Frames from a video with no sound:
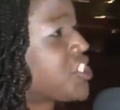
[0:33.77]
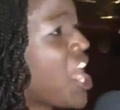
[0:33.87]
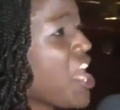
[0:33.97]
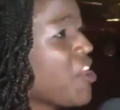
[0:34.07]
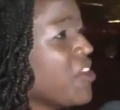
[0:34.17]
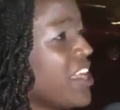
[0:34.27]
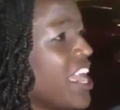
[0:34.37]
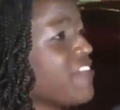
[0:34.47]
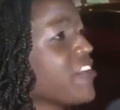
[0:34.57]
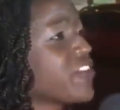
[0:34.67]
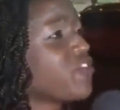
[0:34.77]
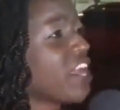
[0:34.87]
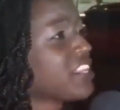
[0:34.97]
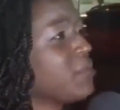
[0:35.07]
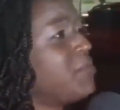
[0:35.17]
Stowe? have you even
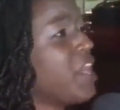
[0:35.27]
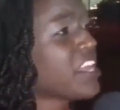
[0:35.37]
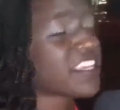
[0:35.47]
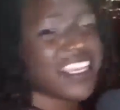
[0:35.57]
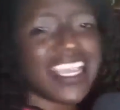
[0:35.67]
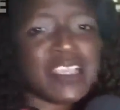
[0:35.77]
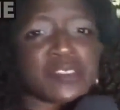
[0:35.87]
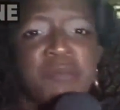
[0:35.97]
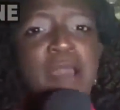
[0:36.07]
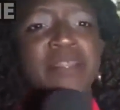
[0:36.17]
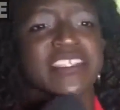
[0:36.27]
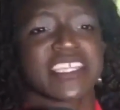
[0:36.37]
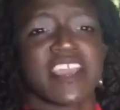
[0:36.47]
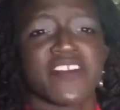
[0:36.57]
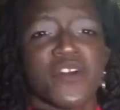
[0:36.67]
read the book? He probably doesn't
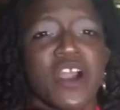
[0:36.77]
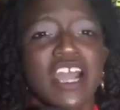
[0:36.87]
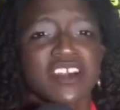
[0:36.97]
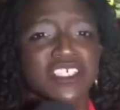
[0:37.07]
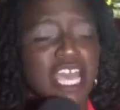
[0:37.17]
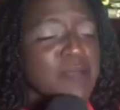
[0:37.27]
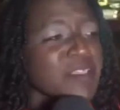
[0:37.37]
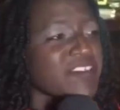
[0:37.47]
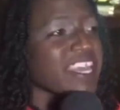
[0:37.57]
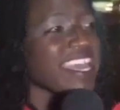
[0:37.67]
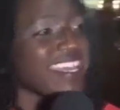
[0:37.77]
know who Uncle Tom even